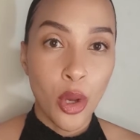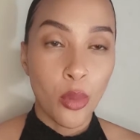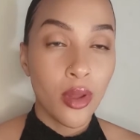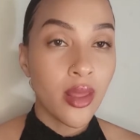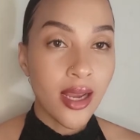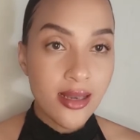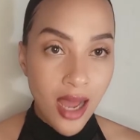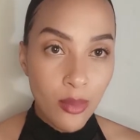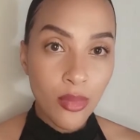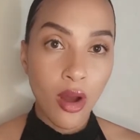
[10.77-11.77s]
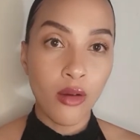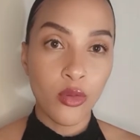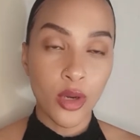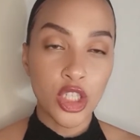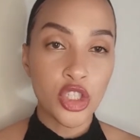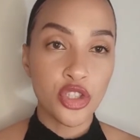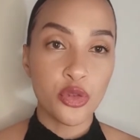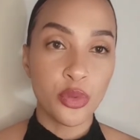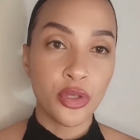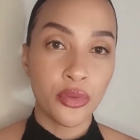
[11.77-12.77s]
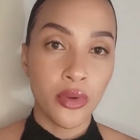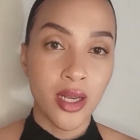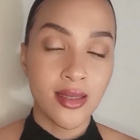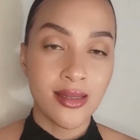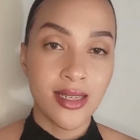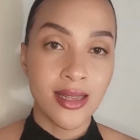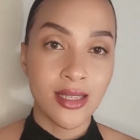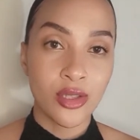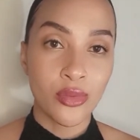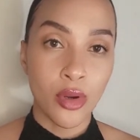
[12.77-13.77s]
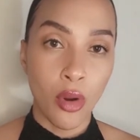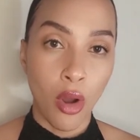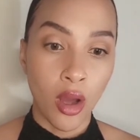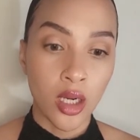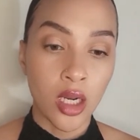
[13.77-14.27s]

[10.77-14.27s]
with a number of questions being raised in this regard.